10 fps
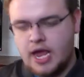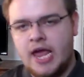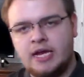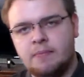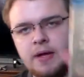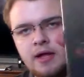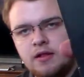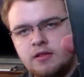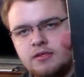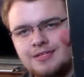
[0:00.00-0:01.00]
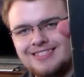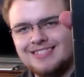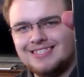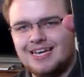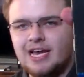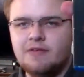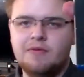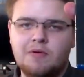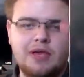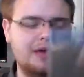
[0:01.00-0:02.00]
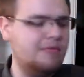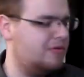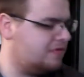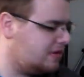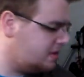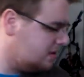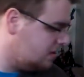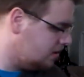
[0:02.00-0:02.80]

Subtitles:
Annabelle, kind of an okay movie.